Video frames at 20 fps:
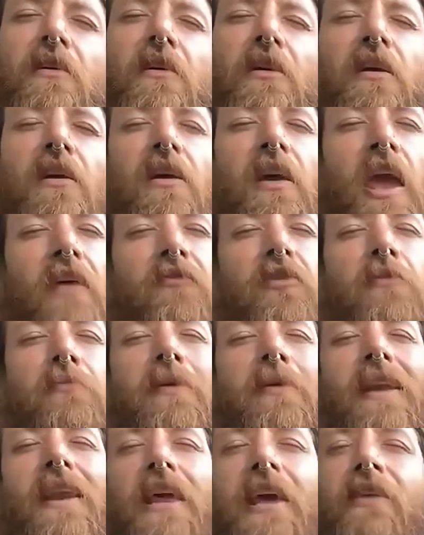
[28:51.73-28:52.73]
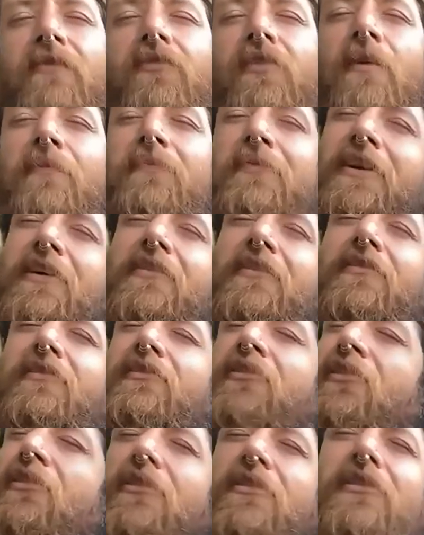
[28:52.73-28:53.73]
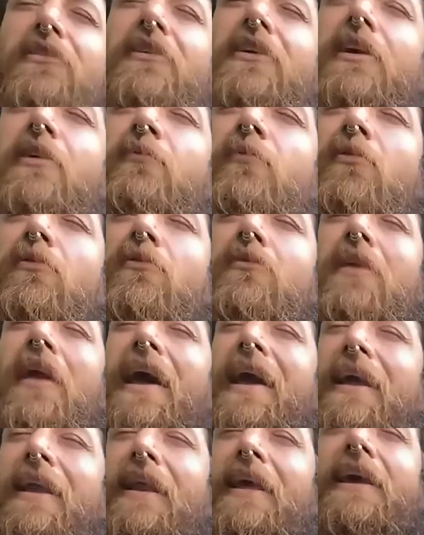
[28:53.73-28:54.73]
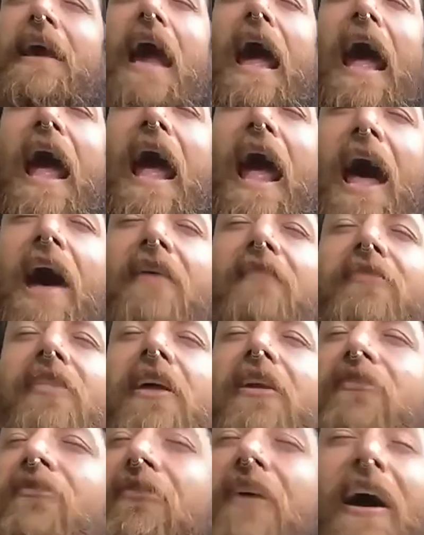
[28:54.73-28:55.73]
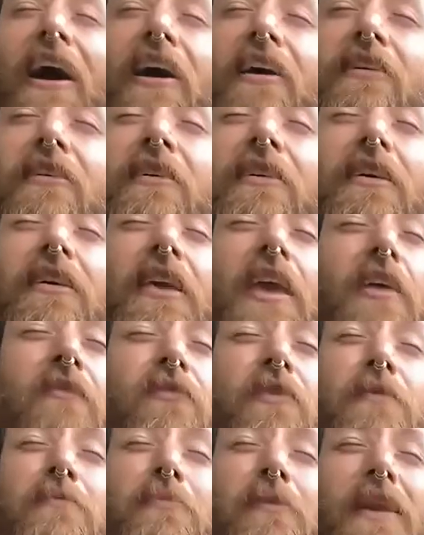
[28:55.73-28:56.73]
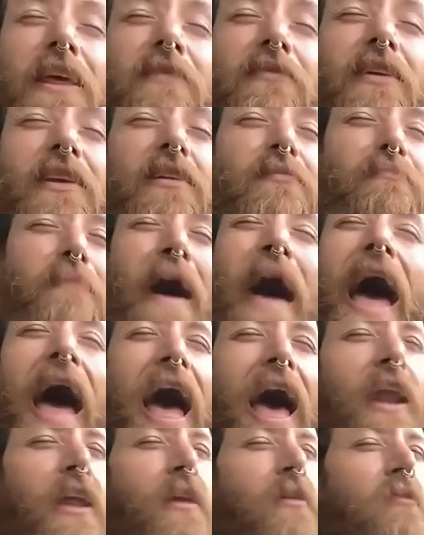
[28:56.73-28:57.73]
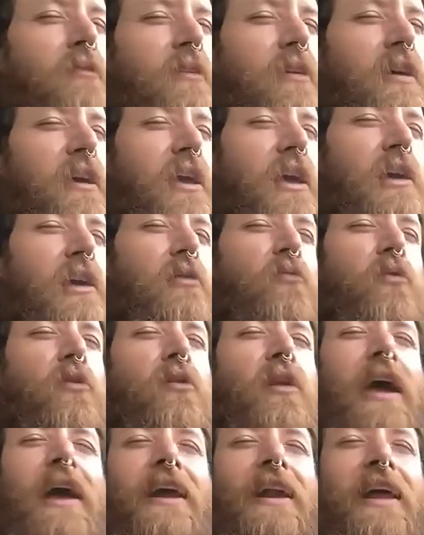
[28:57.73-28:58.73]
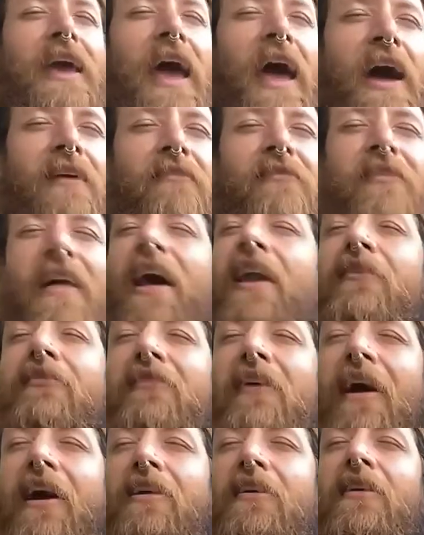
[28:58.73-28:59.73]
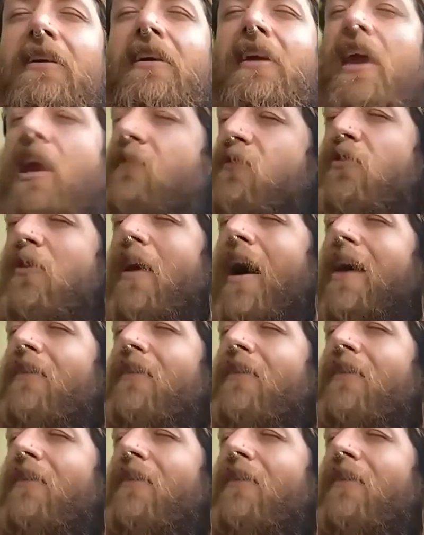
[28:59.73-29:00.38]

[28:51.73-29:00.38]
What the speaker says: If you believe something is good, it will likely have that effect. If you believe it is bad, it will likely have that effect. If you have